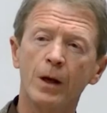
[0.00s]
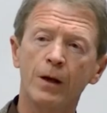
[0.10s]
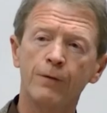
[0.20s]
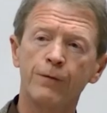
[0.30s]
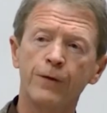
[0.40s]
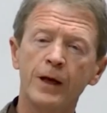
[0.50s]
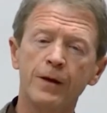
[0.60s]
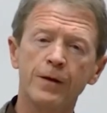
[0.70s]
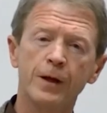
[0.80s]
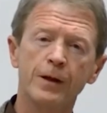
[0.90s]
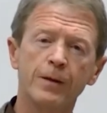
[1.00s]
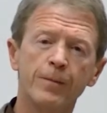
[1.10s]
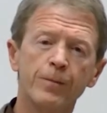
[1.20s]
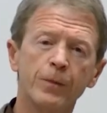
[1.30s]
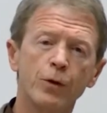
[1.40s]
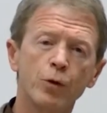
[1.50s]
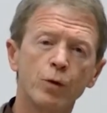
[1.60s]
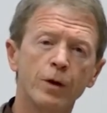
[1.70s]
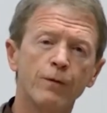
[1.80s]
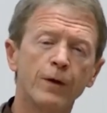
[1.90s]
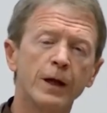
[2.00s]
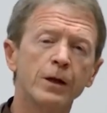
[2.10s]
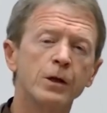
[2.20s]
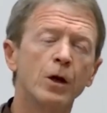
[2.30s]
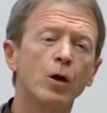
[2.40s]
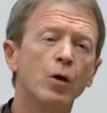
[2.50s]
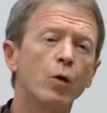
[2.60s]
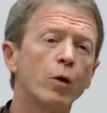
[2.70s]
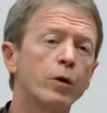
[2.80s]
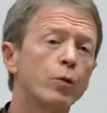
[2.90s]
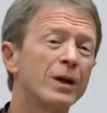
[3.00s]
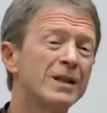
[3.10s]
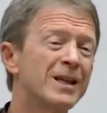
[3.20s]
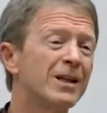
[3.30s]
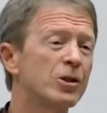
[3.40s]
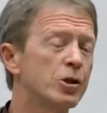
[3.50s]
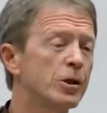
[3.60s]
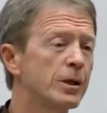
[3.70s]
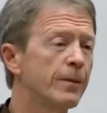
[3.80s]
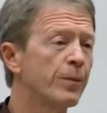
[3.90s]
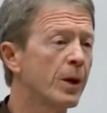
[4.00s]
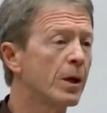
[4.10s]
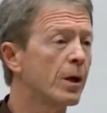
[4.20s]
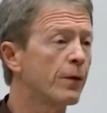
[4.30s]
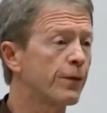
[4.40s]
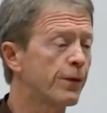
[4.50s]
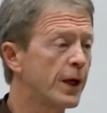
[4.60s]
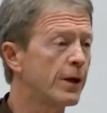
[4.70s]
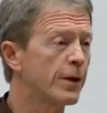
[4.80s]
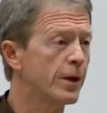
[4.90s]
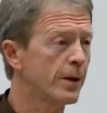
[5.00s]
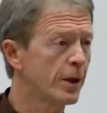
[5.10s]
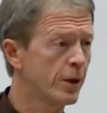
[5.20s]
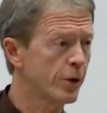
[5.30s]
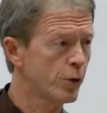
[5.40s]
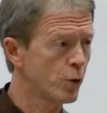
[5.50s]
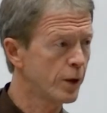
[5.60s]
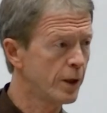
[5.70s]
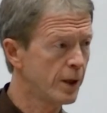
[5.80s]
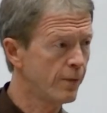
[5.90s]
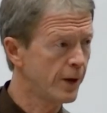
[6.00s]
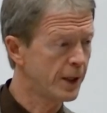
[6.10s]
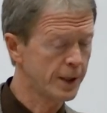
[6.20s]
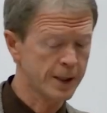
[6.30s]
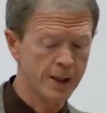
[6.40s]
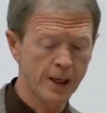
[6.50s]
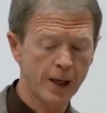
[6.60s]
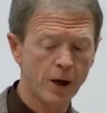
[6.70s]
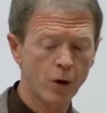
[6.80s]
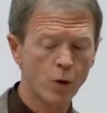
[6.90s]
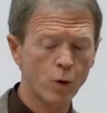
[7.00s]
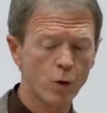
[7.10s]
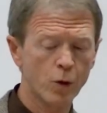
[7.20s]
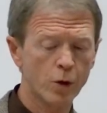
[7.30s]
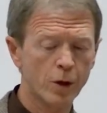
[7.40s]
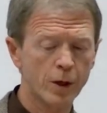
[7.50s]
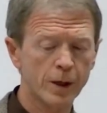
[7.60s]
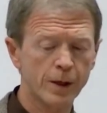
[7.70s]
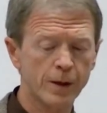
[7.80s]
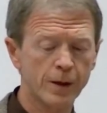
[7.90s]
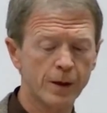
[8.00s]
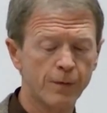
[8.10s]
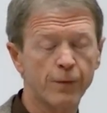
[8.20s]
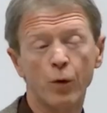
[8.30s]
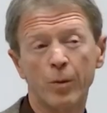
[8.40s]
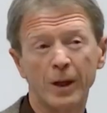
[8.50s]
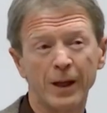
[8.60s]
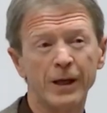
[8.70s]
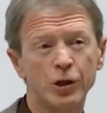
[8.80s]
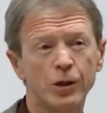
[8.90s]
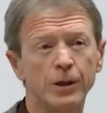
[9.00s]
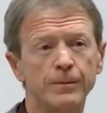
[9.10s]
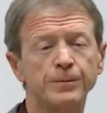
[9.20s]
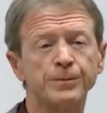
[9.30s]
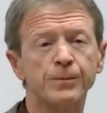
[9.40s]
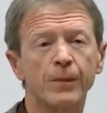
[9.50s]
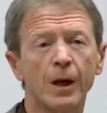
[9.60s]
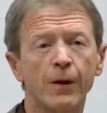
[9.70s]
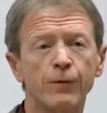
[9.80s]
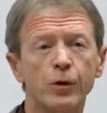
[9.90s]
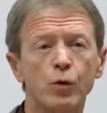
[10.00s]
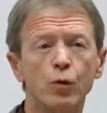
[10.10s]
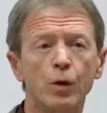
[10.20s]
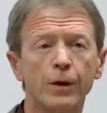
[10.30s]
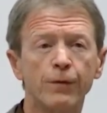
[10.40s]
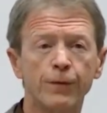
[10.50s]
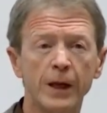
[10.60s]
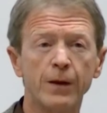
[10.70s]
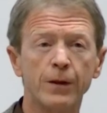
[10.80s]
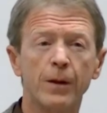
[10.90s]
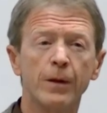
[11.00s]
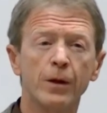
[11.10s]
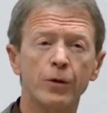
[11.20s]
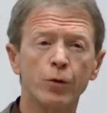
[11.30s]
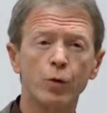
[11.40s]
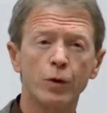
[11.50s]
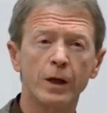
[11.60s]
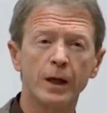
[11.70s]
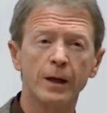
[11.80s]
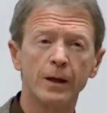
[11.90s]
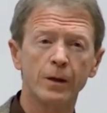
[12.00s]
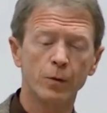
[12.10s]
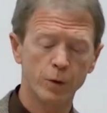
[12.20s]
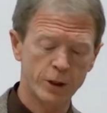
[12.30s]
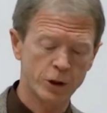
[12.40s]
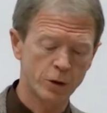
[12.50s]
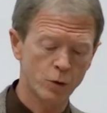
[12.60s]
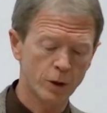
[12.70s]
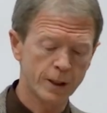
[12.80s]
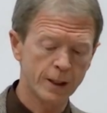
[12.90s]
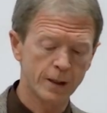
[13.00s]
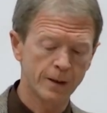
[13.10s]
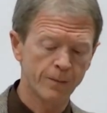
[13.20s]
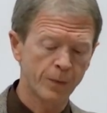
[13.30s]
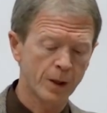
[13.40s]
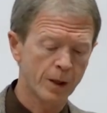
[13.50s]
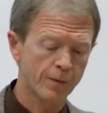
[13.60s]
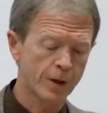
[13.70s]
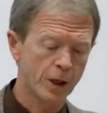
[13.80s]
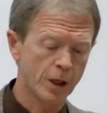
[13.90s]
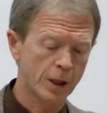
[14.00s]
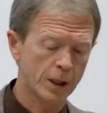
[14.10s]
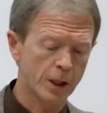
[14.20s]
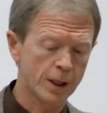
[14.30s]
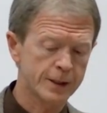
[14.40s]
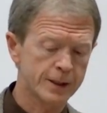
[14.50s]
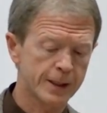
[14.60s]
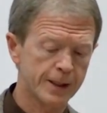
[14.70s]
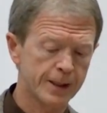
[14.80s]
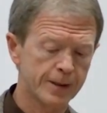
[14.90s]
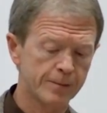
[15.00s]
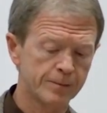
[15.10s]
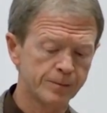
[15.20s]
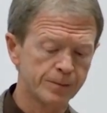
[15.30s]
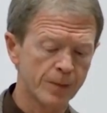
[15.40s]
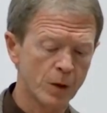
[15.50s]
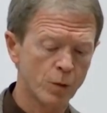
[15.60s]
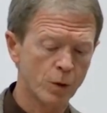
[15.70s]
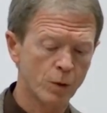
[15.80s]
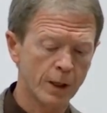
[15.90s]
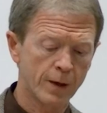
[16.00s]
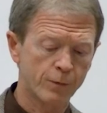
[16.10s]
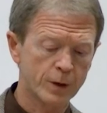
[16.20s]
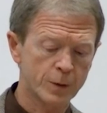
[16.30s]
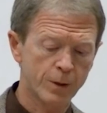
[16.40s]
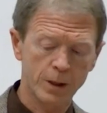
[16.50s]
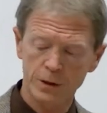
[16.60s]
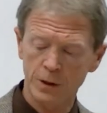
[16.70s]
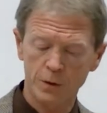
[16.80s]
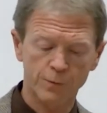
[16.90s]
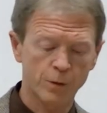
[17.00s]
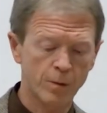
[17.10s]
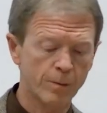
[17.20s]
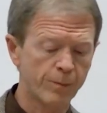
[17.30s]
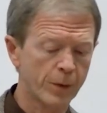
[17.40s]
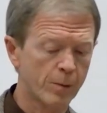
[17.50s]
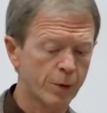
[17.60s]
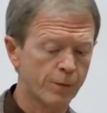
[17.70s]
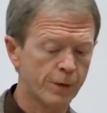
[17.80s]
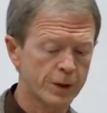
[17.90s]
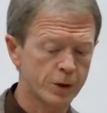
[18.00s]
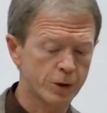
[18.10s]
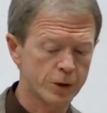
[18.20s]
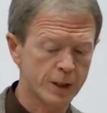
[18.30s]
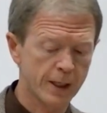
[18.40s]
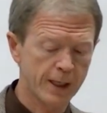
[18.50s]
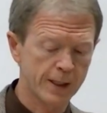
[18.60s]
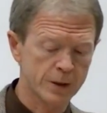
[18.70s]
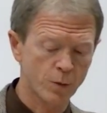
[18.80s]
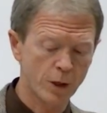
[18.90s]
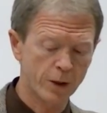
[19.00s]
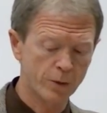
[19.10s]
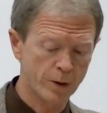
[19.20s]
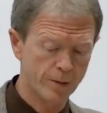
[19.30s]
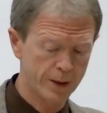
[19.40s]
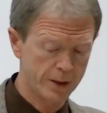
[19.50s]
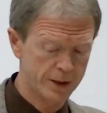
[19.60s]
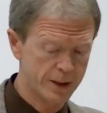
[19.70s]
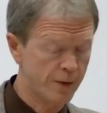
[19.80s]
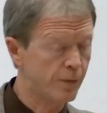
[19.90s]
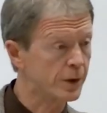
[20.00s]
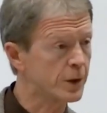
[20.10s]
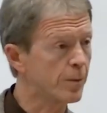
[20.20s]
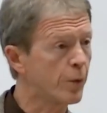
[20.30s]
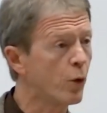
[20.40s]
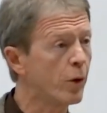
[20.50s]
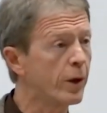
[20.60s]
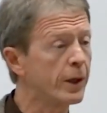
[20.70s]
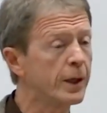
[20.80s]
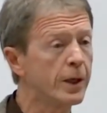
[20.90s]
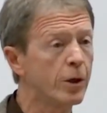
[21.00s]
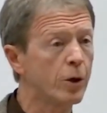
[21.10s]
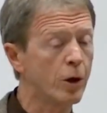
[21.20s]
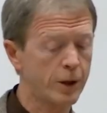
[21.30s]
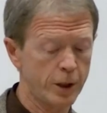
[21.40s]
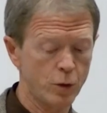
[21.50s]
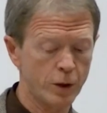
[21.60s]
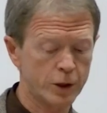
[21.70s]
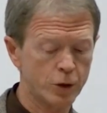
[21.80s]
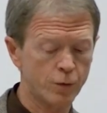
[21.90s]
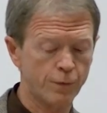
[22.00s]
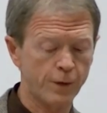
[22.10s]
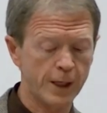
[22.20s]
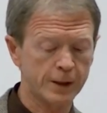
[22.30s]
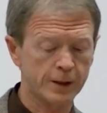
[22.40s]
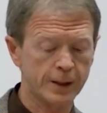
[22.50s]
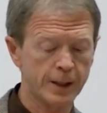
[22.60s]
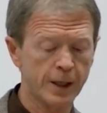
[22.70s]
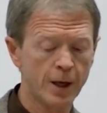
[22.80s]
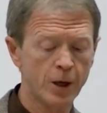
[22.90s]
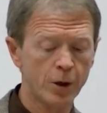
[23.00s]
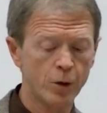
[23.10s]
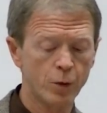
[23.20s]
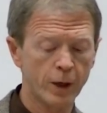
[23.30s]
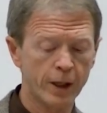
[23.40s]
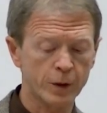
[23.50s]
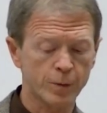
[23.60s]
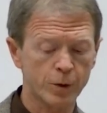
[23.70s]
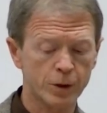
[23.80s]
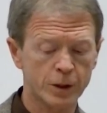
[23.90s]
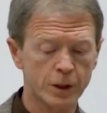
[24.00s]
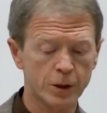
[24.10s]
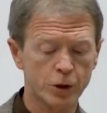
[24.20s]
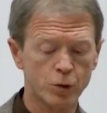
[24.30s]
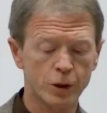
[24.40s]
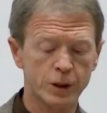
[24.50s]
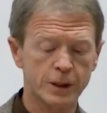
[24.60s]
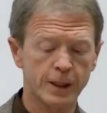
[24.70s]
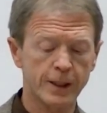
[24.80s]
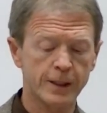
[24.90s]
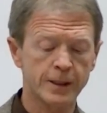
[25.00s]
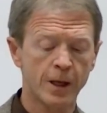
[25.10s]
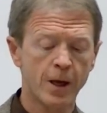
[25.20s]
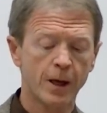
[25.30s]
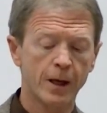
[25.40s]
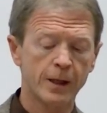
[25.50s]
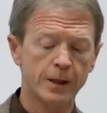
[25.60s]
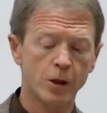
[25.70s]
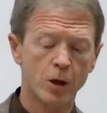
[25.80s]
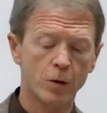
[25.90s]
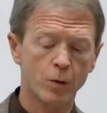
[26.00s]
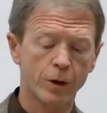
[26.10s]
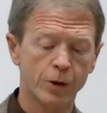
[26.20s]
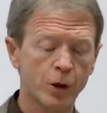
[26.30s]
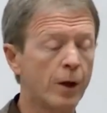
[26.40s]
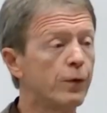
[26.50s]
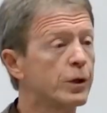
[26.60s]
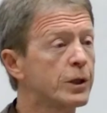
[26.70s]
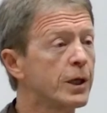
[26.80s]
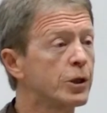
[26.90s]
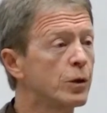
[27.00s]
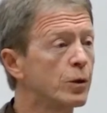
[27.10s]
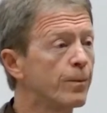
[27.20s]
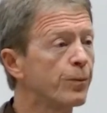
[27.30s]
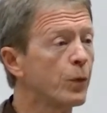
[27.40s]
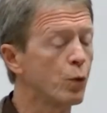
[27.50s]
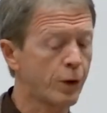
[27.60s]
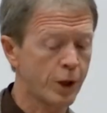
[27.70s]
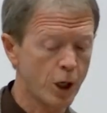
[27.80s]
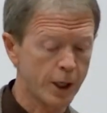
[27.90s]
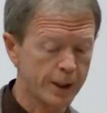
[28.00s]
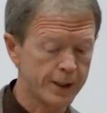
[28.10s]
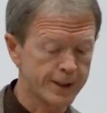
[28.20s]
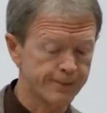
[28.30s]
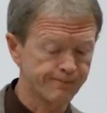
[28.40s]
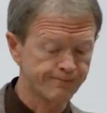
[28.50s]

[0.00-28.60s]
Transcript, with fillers: of faith through the event, or the retention of faith through the event, or the formulation of new faith through the wretched ordeal of the Holocaust. Um, we will have responses from professors Alice Weinrib and Stephen Siporin here on the USU faculty who are experts in Jewish studies, along with conversation with the audience.